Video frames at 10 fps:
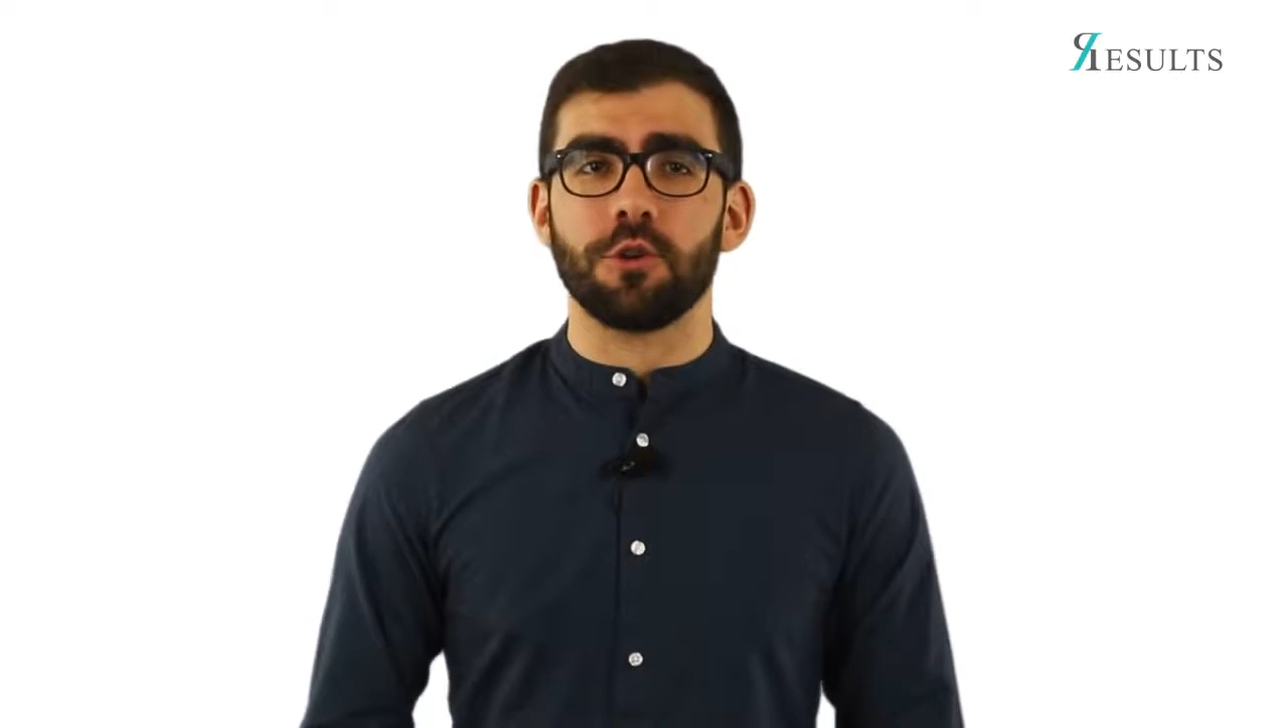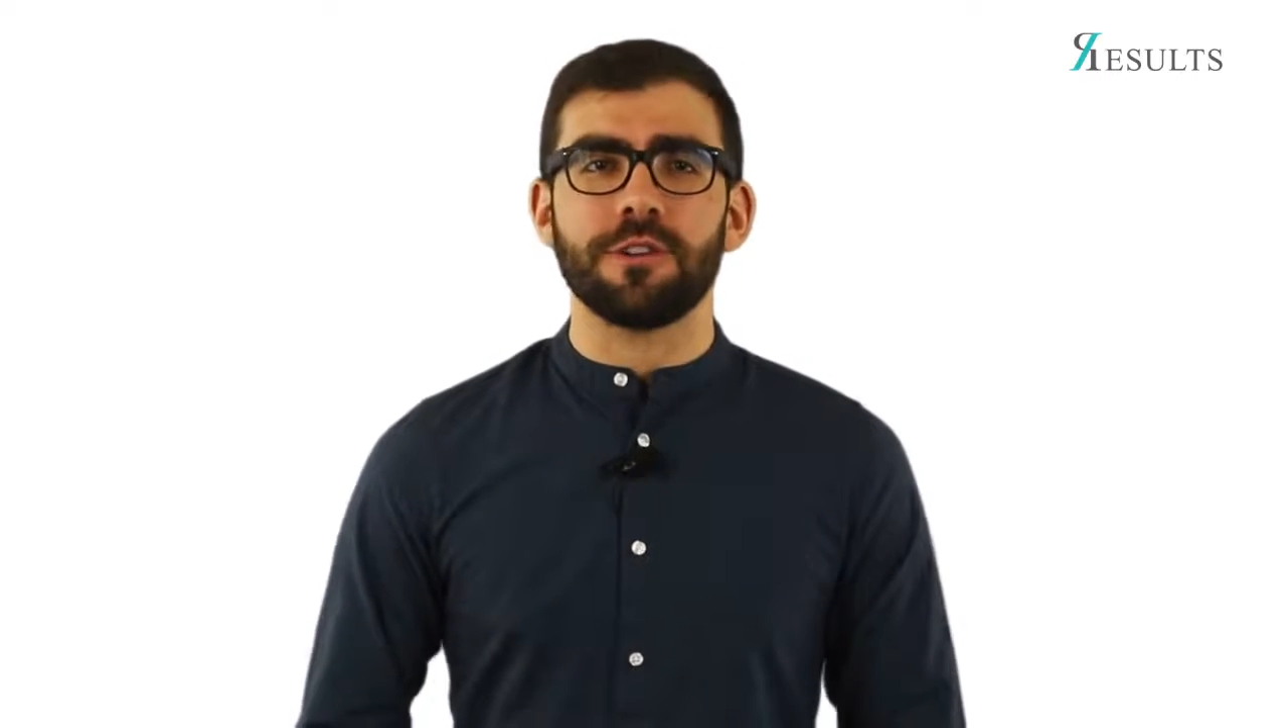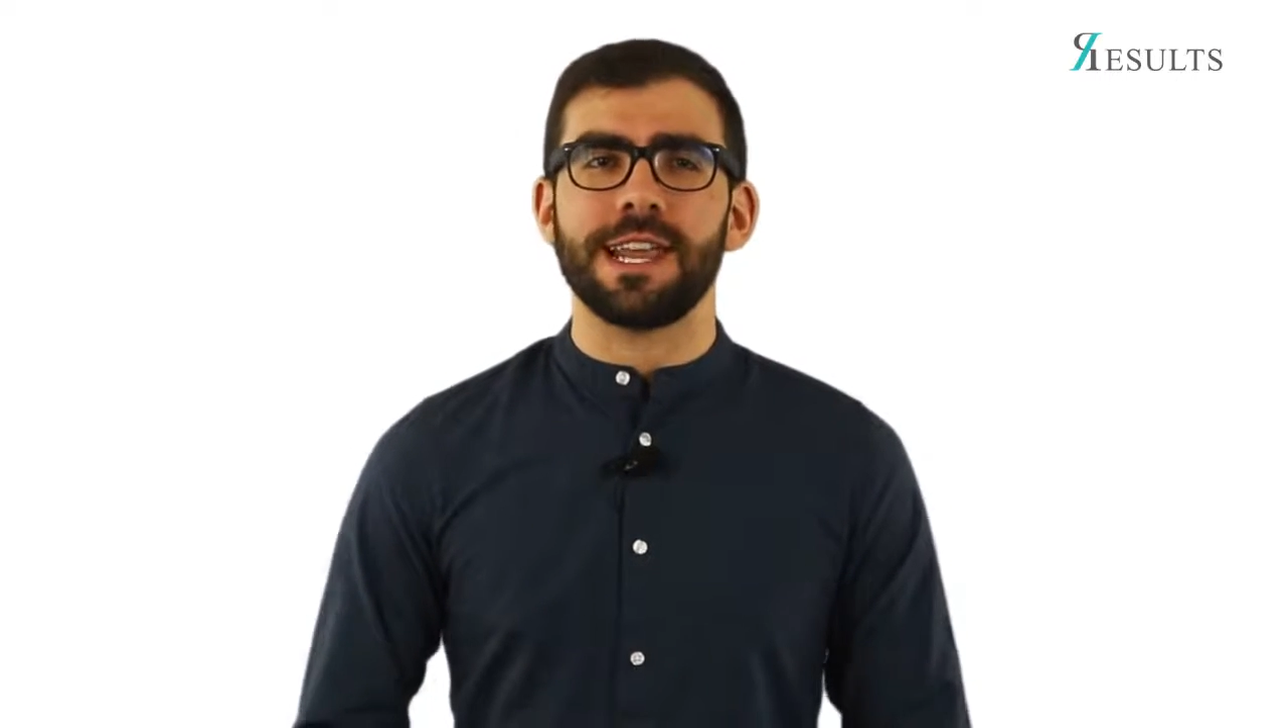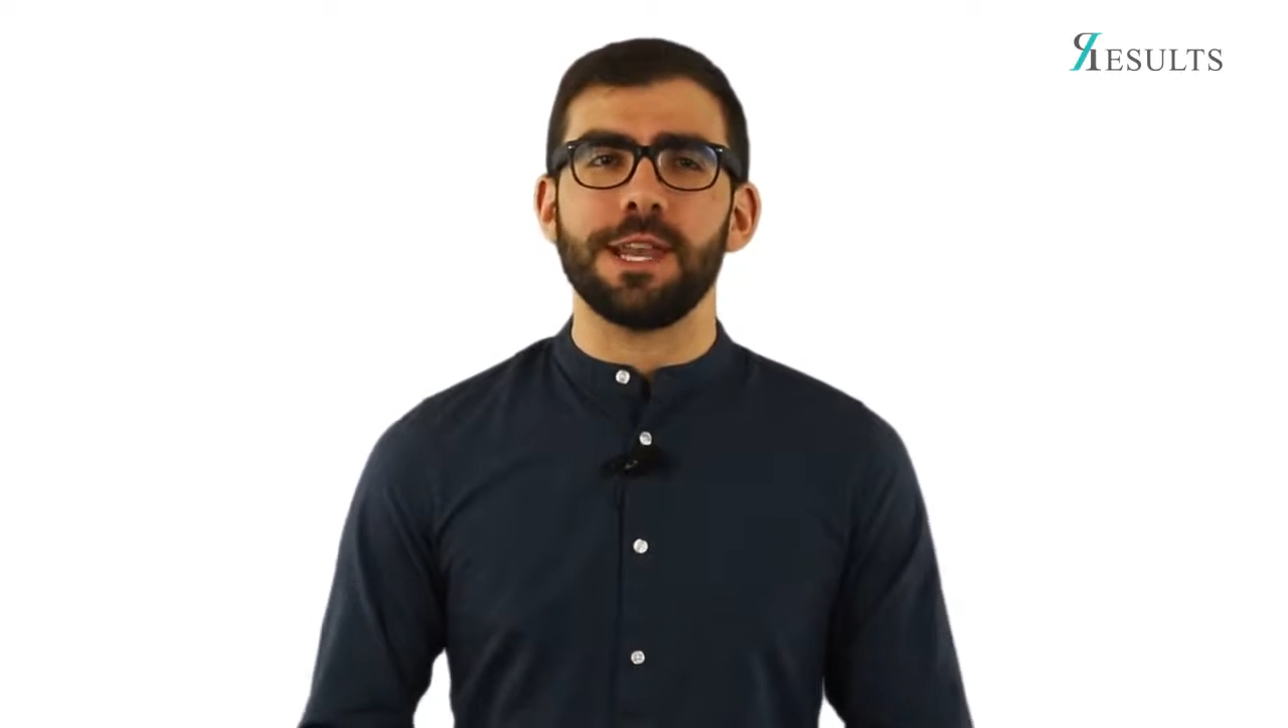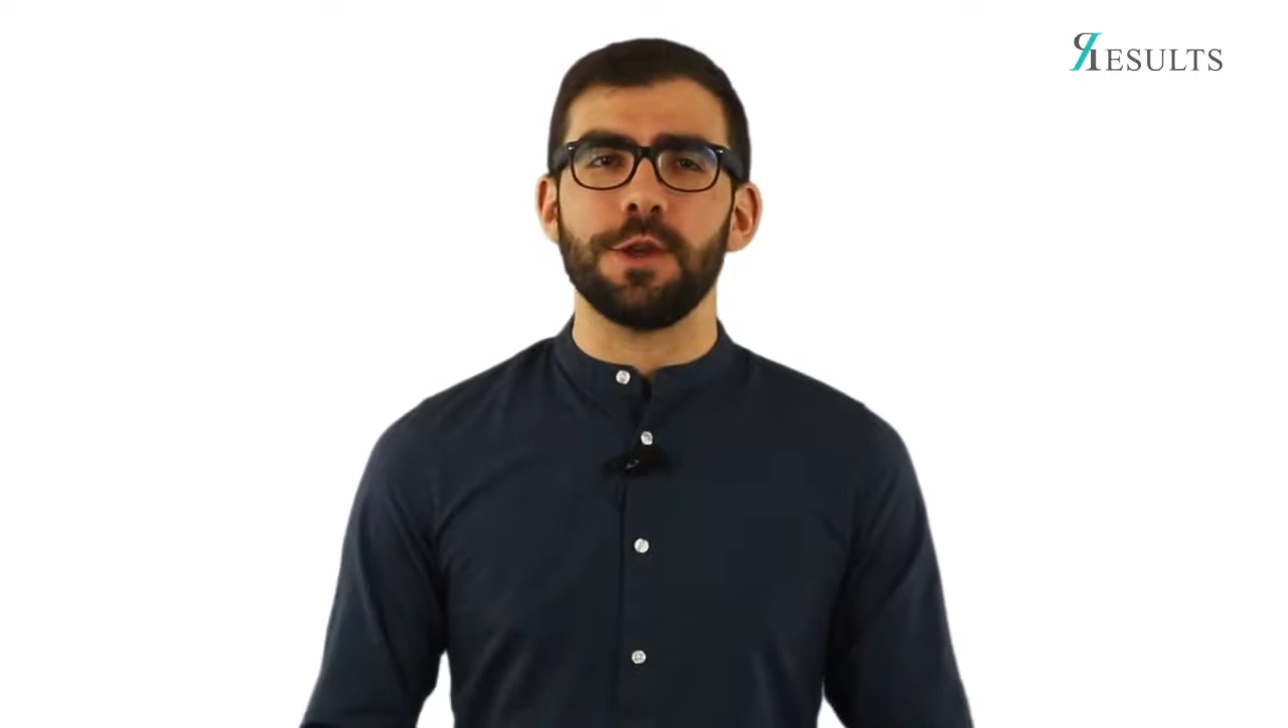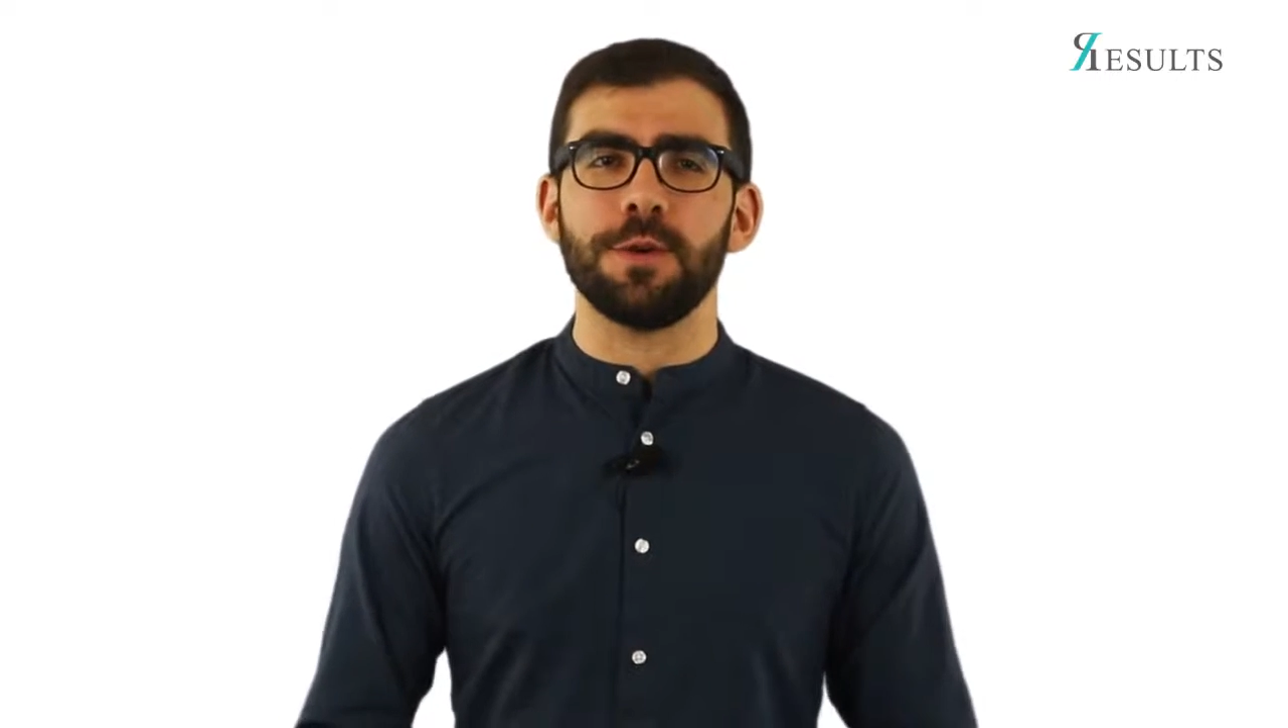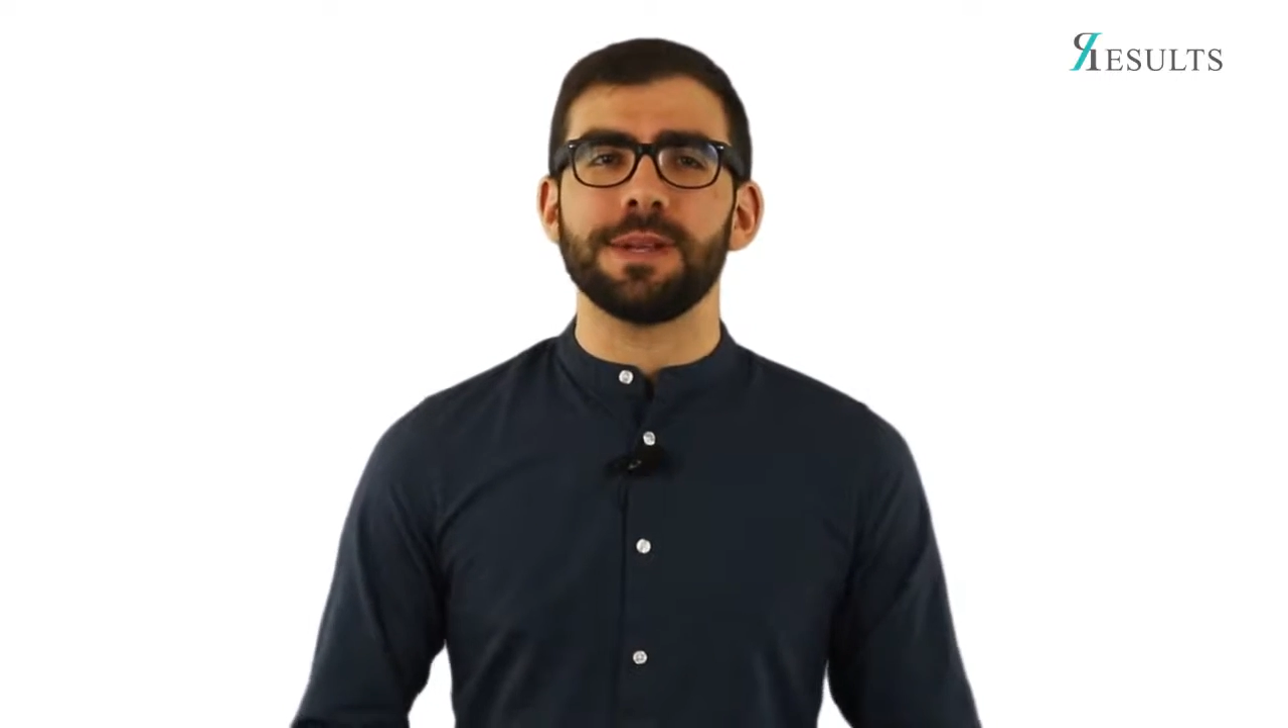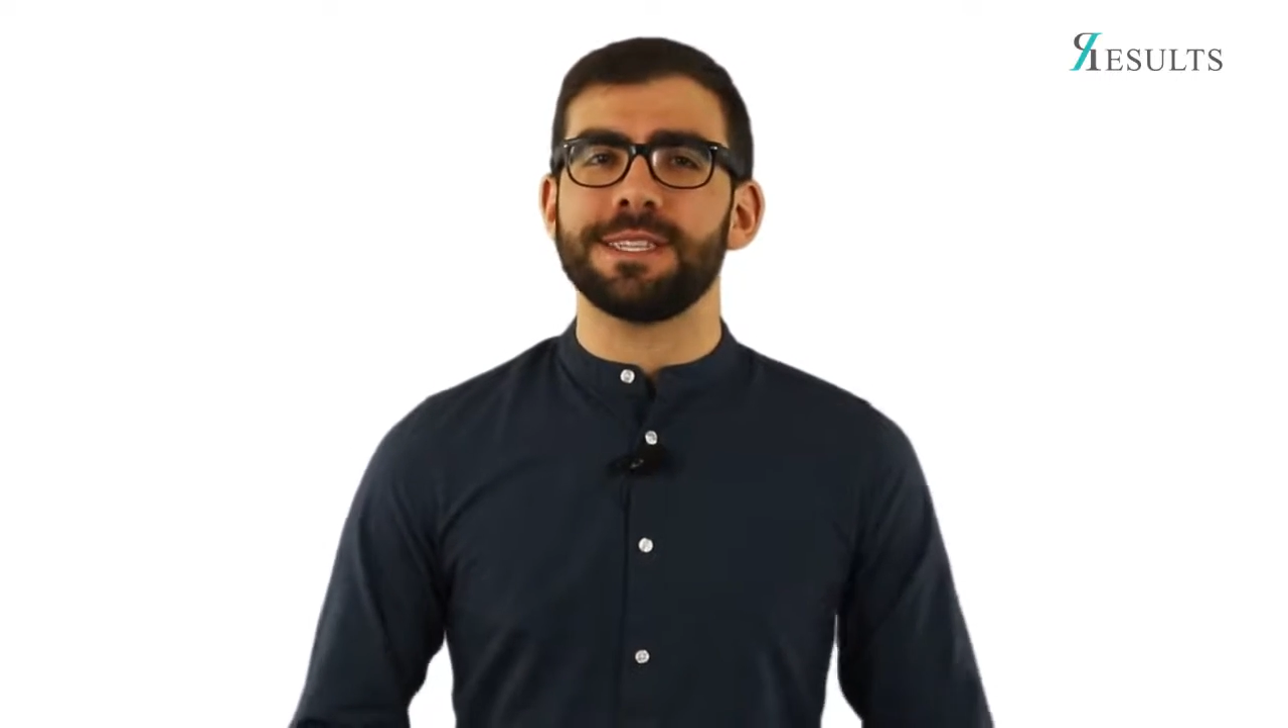or any new